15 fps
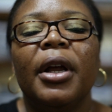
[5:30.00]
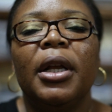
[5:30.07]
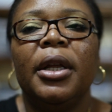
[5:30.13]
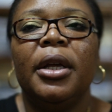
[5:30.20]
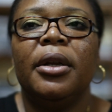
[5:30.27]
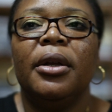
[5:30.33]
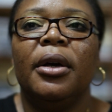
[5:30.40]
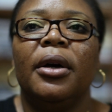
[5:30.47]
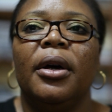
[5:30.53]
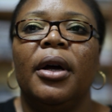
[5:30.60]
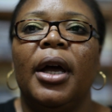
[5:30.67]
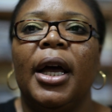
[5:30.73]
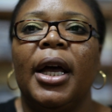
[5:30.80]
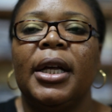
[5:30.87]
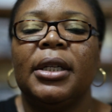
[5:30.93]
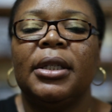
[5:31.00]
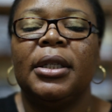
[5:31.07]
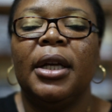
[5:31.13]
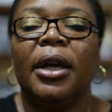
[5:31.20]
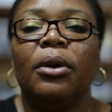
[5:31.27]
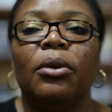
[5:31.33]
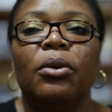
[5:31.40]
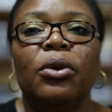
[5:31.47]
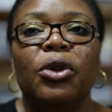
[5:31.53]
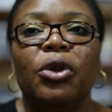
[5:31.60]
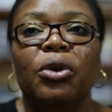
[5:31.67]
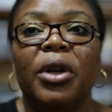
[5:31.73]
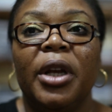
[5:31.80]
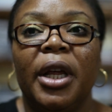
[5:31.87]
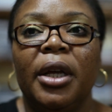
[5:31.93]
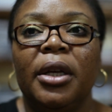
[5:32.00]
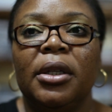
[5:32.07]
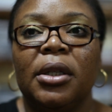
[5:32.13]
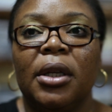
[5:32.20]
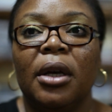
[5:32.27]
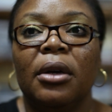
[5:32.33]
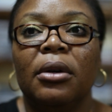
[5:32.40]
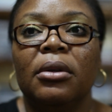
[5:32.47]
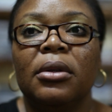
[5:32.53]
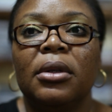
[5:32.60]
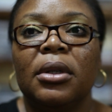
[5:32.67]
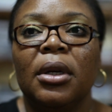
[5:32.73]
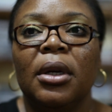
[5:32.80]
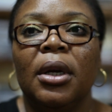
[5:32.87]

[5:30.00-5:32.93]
leader has their own unique skills,